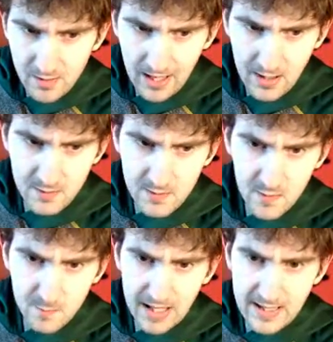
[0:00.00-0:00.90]
That's what
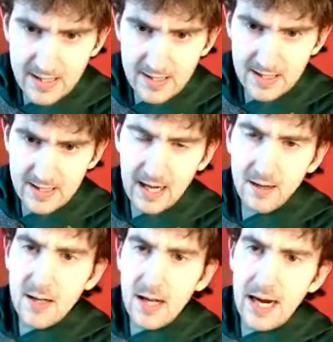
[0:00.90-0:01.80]
sort of makes it stand
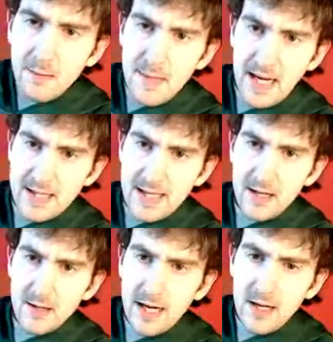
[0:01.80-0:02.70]
out and makes
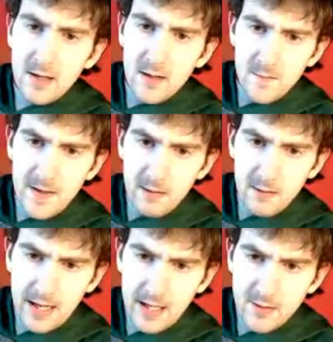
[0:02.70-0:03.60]
it like feel
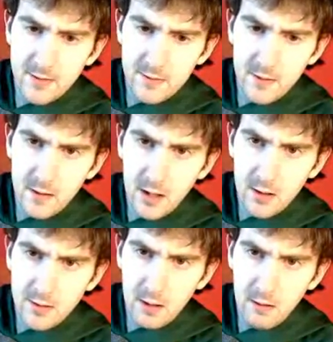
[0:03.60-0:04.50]
like no
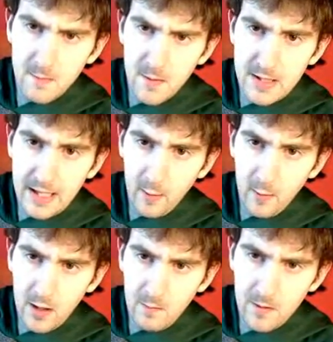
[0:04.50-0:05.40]
other planet
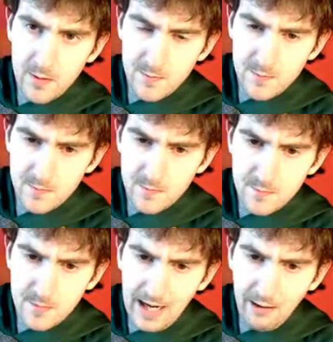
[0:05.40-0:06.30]
Hollywood
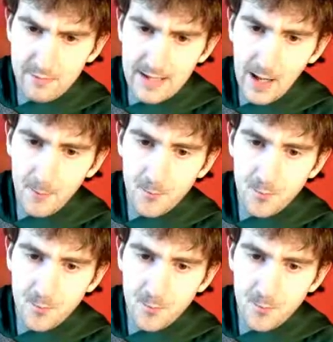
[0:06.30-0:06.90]
out there.